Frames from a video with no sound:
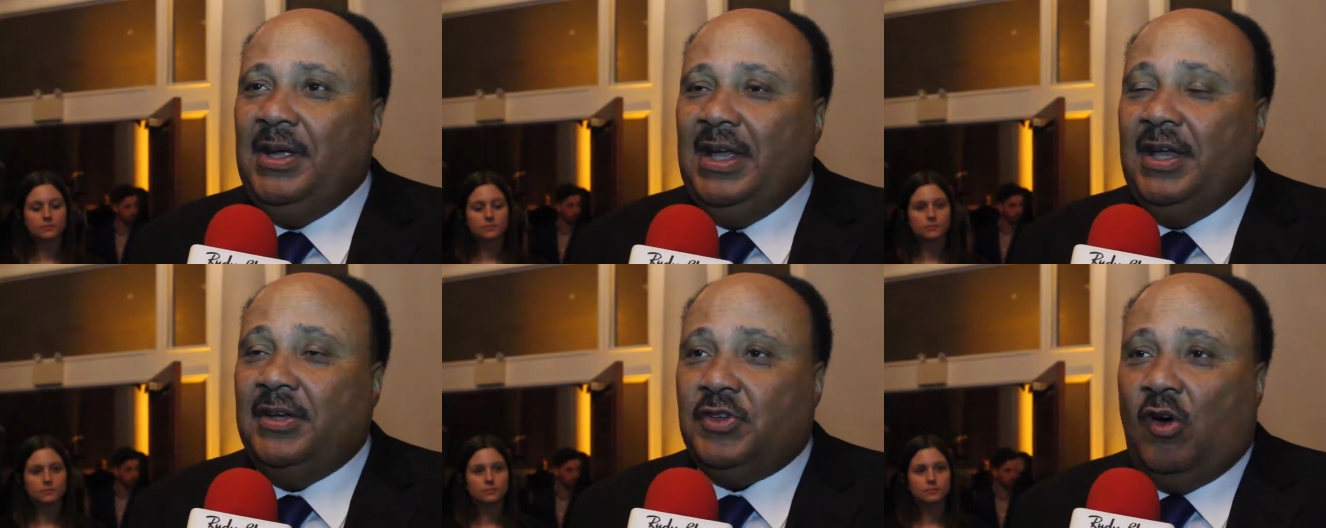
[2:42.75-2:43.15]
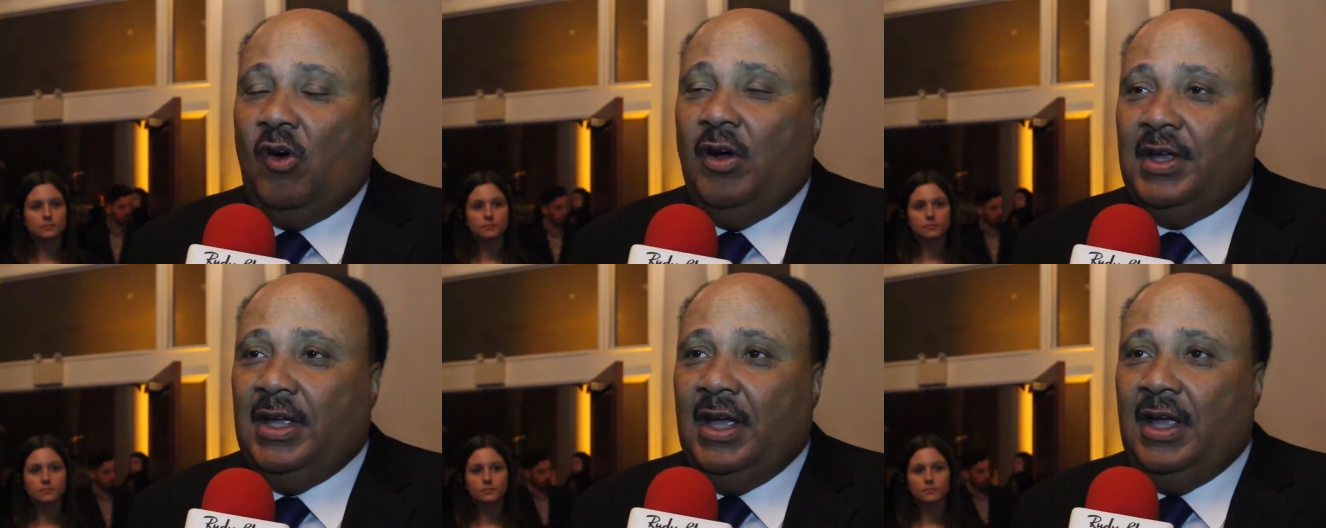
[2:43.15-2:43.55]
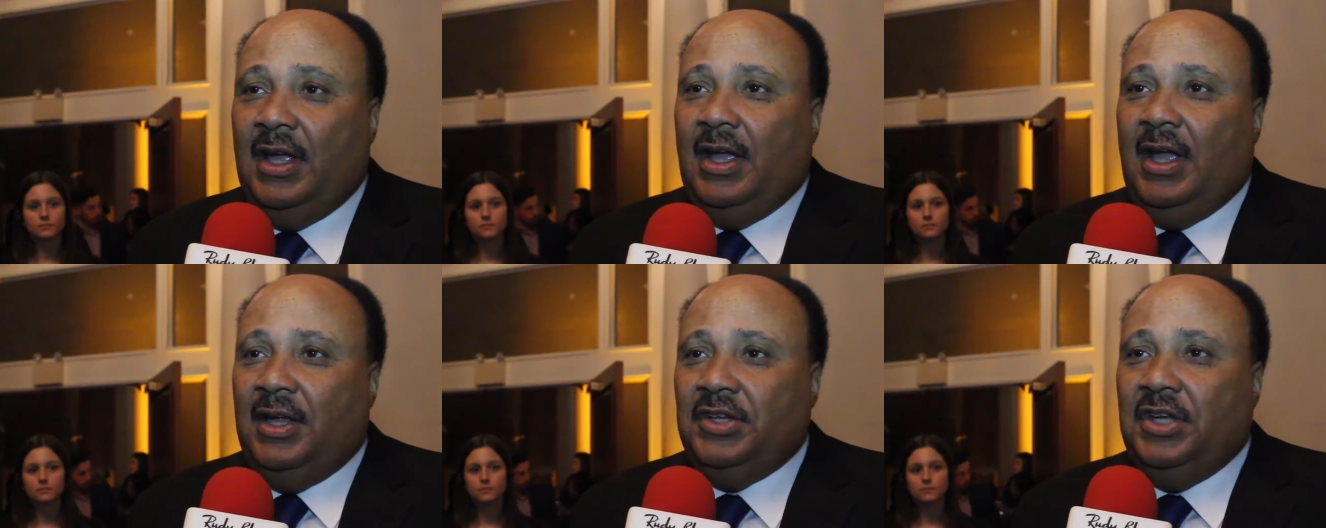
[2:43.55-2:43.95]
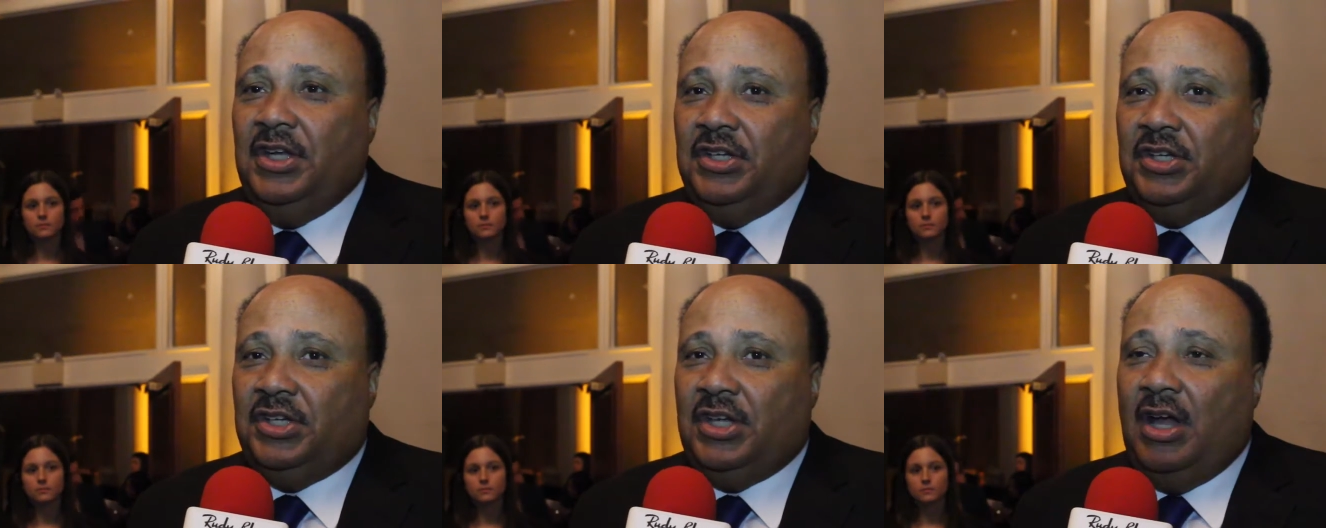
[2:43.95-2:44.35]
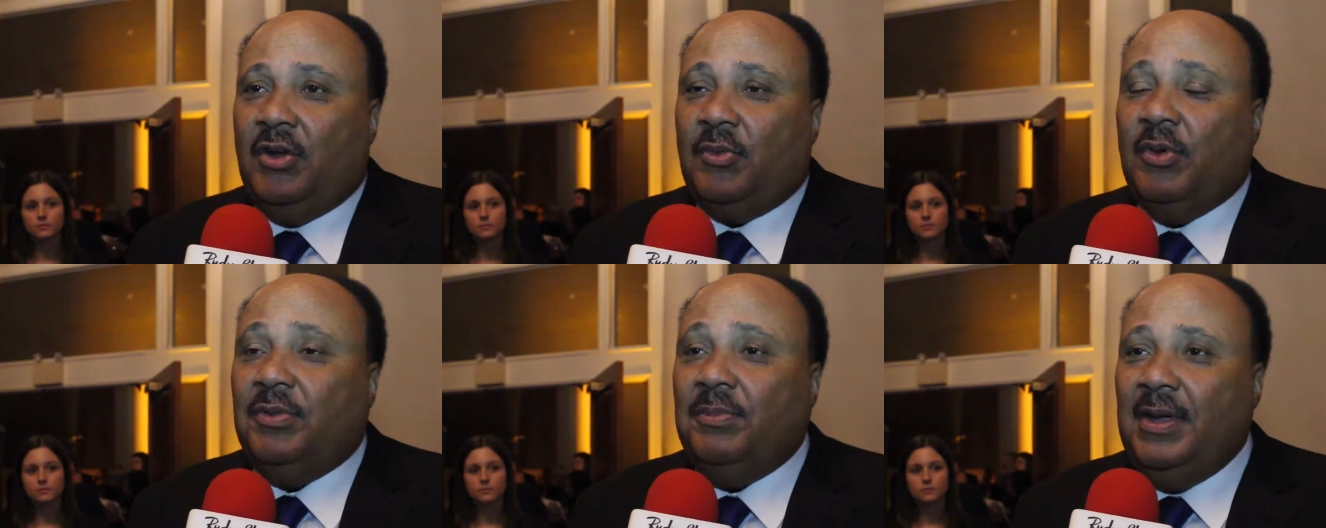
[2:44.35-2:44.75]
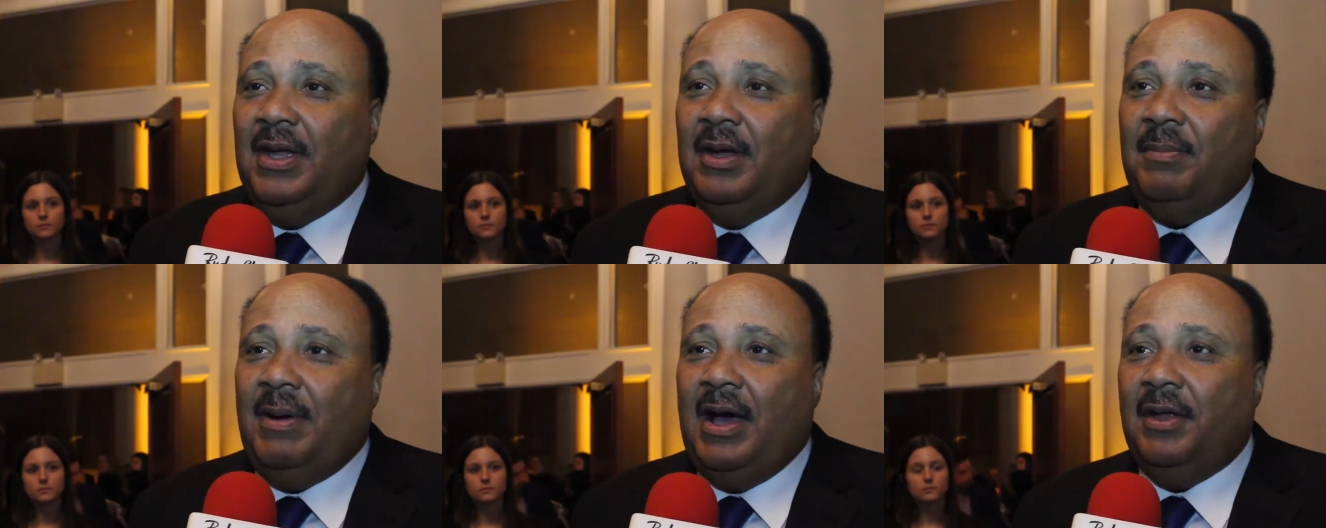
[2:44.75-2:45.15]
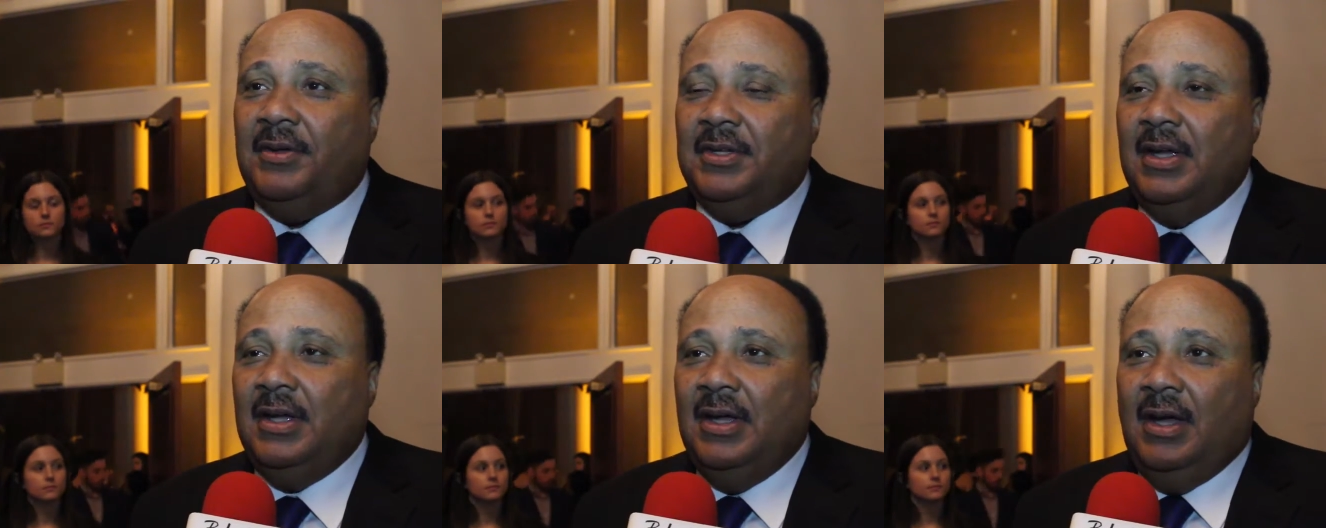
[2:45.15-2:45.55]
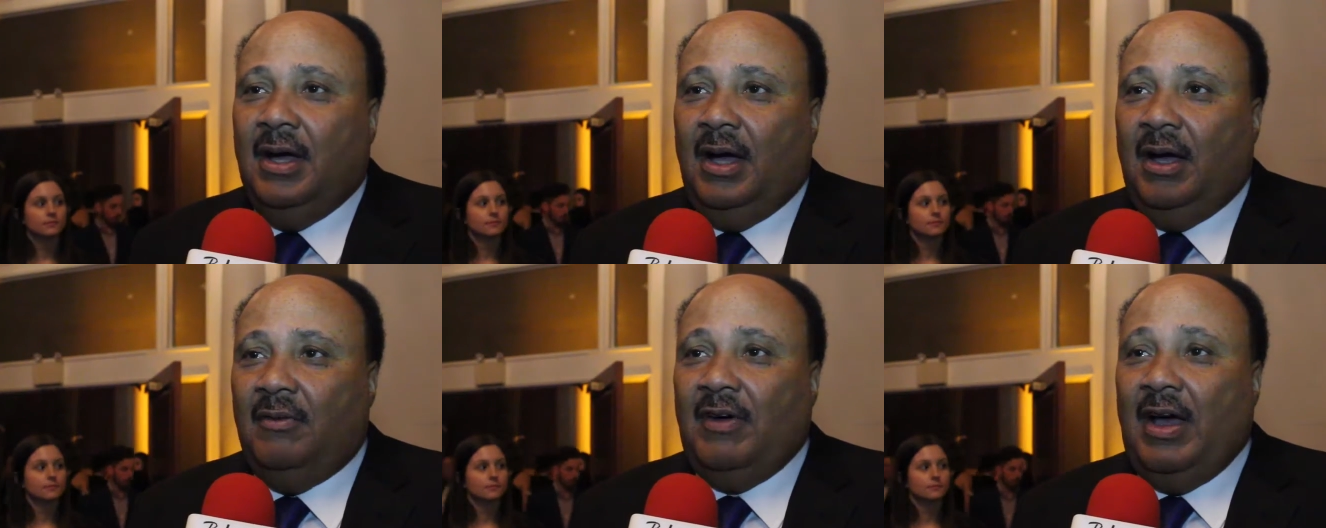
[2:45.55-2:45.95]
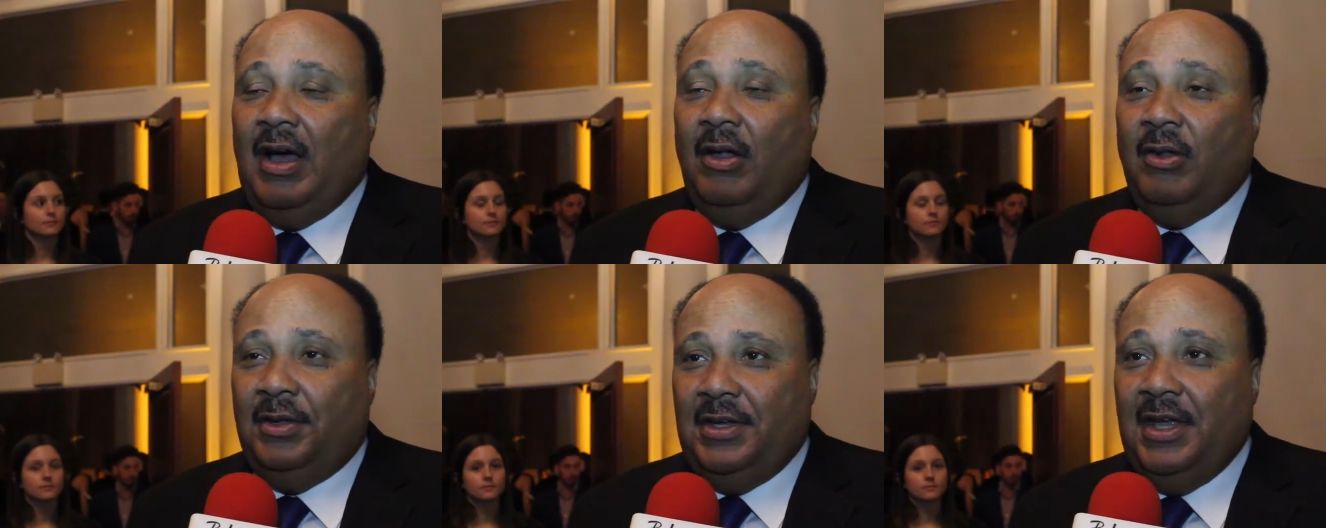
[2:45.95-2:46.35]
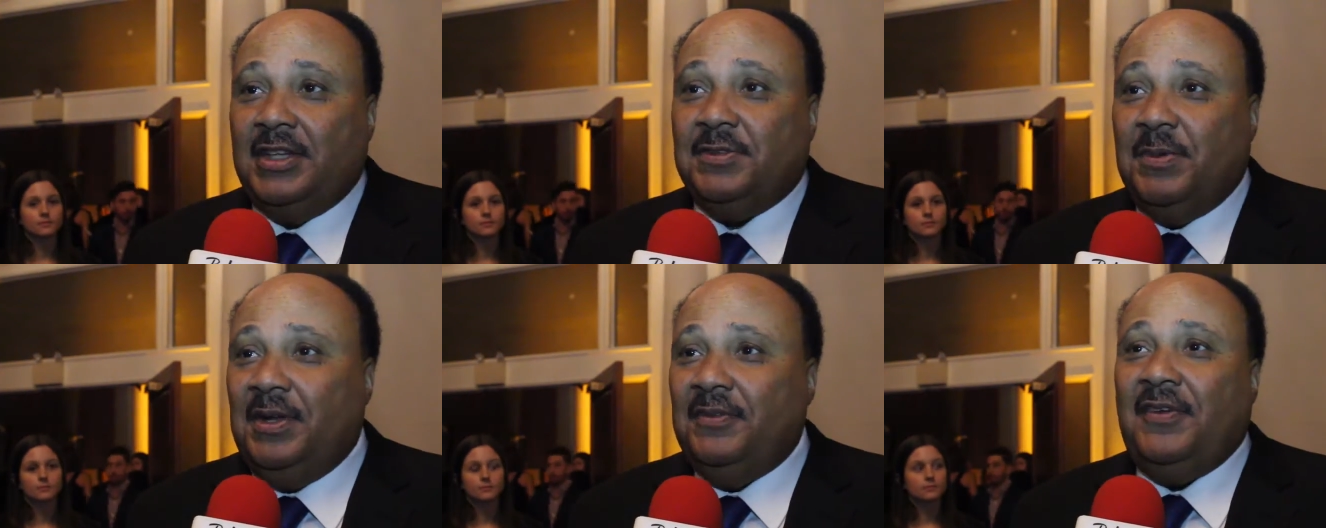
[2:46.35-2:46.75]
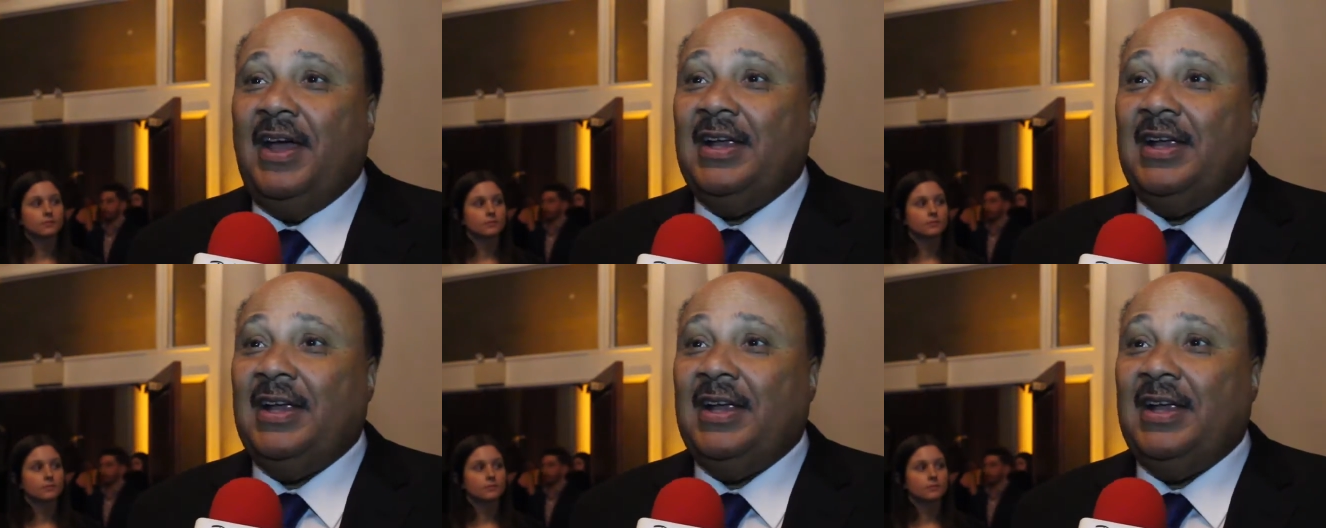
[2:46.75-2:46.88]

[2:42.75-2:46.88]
Speaker 1: began talking and he shared with me about uh, Viola Desmond.